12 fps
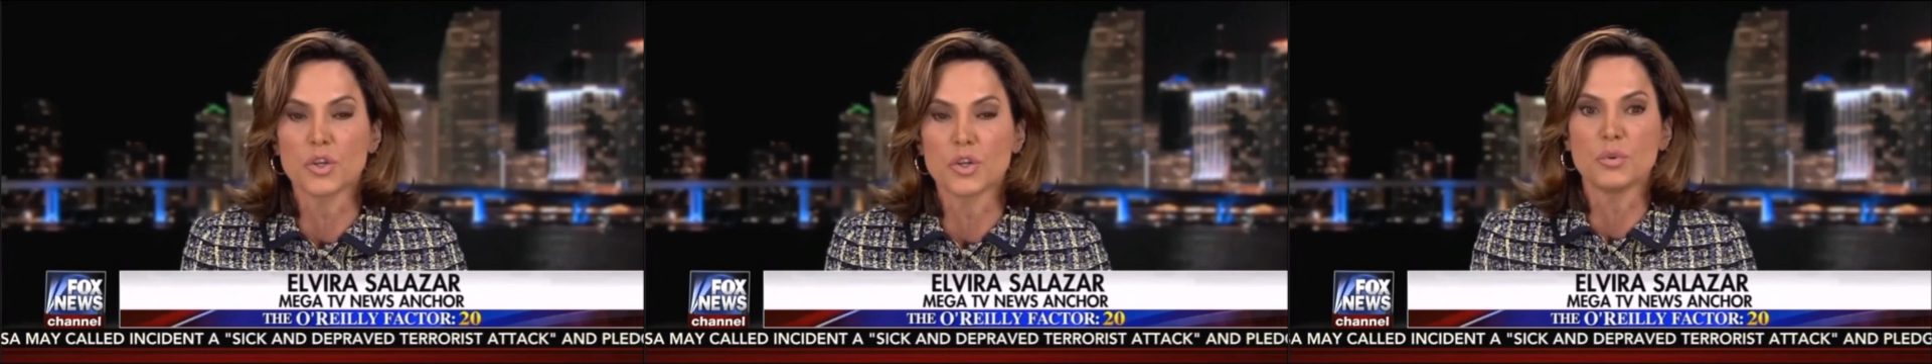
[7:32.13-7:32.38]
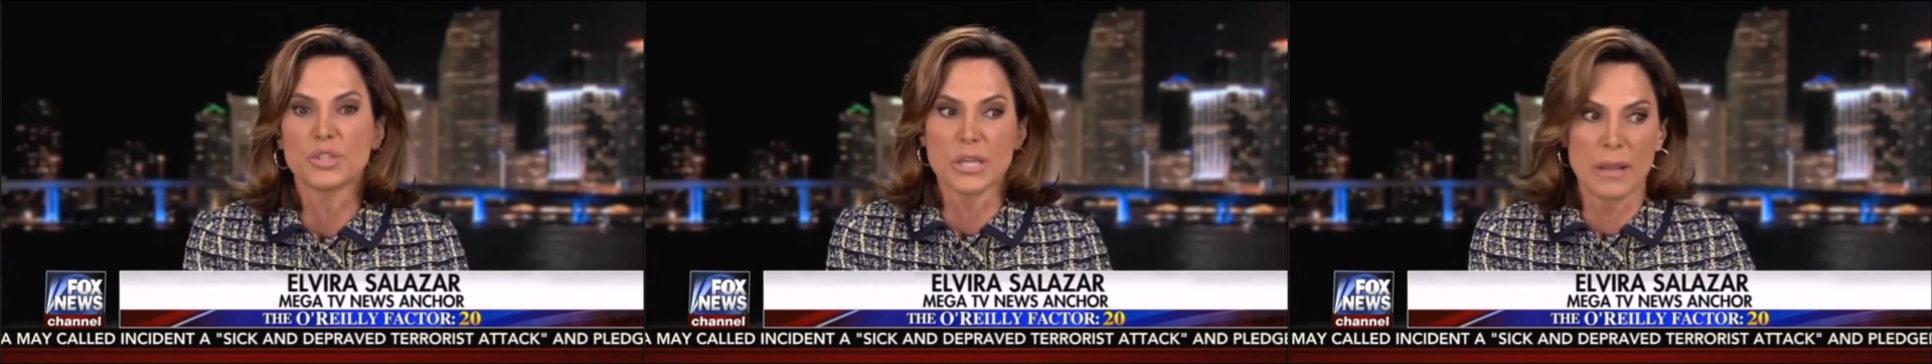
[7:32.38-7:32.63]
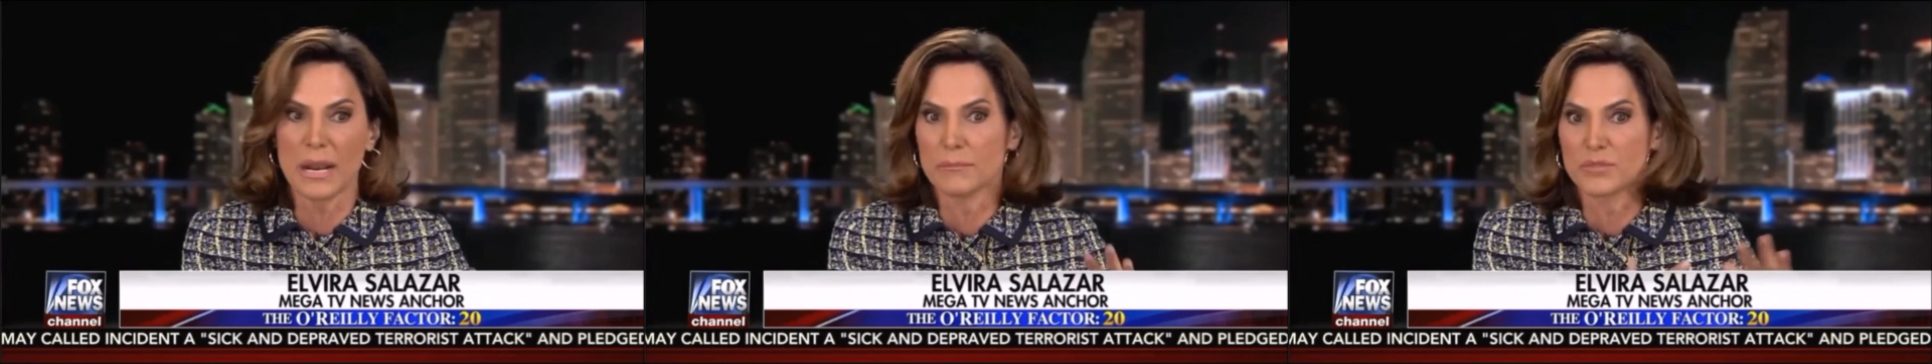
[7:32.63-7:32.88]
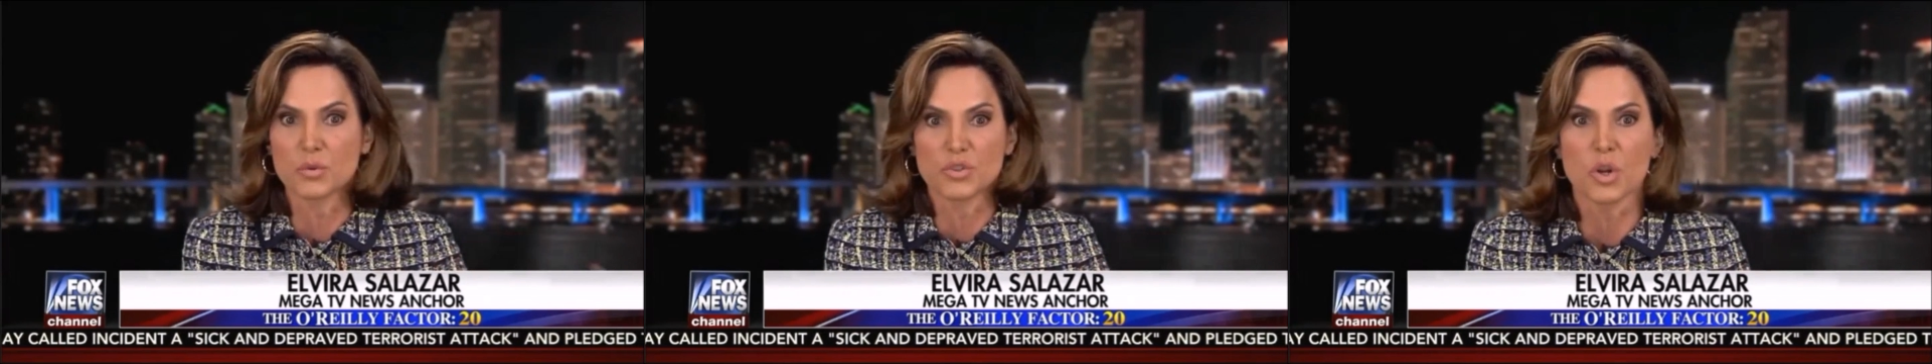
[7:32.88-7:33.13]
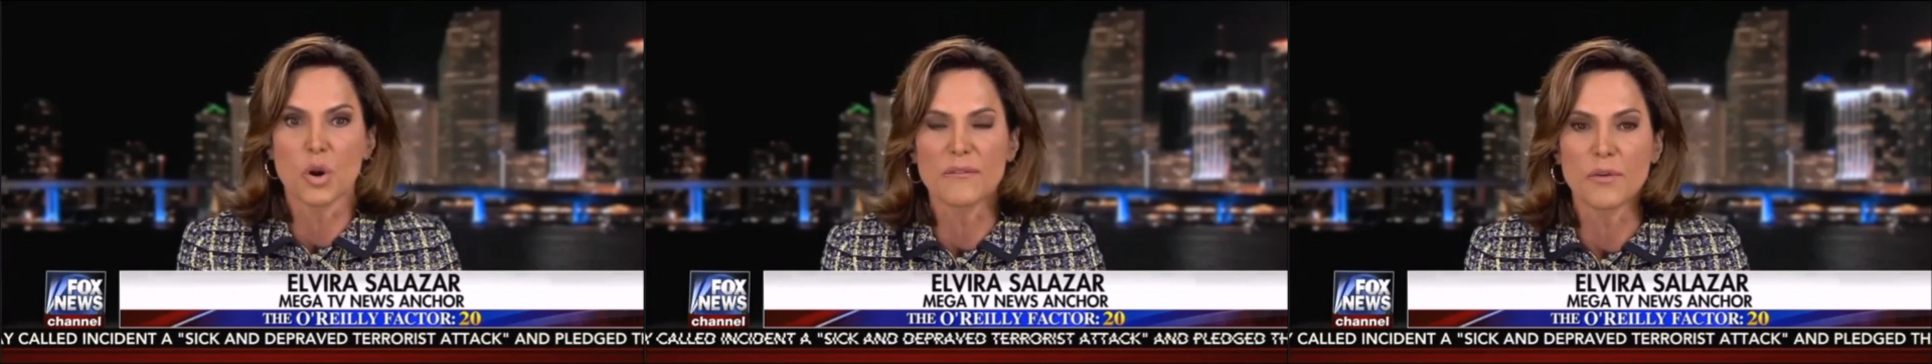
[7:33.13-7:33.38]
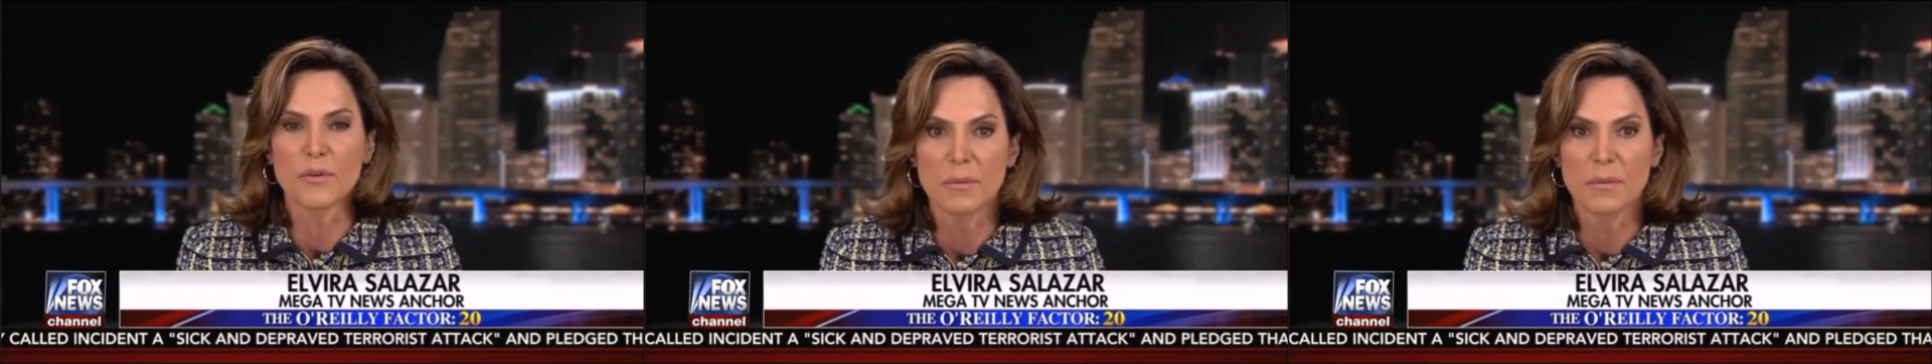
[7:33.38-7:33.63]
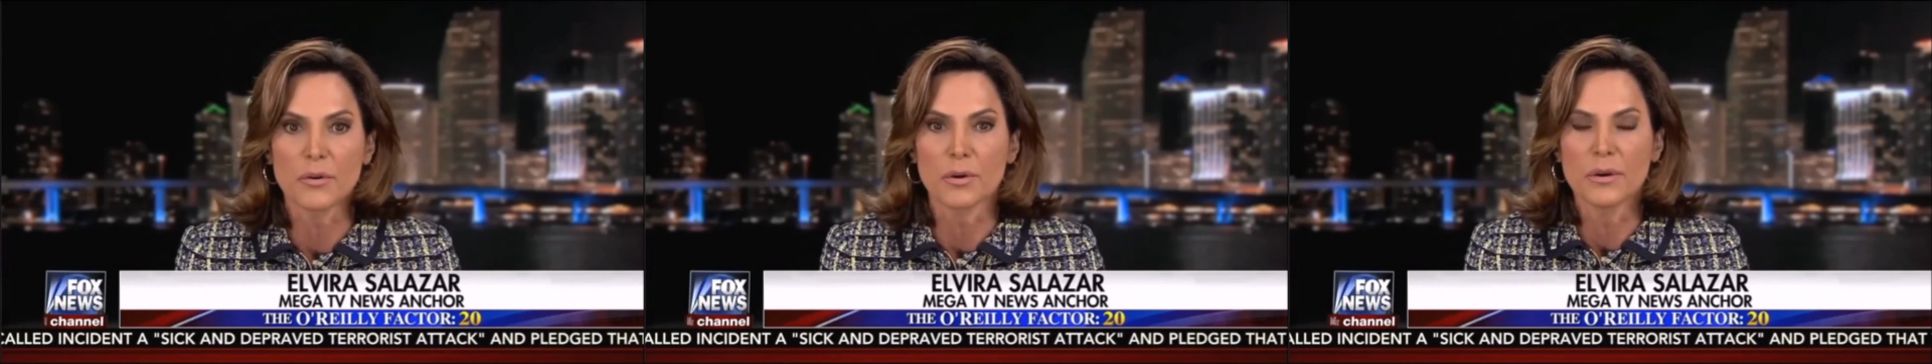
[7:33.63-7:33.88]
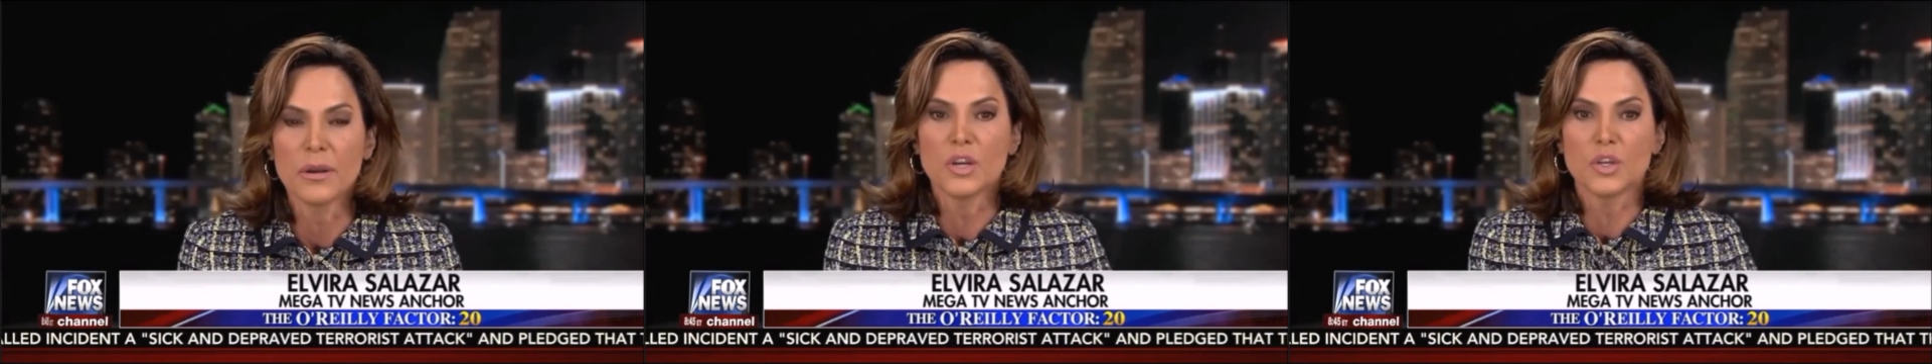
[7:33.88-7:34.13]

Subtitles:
you would say, and I'm so sorry for the mother,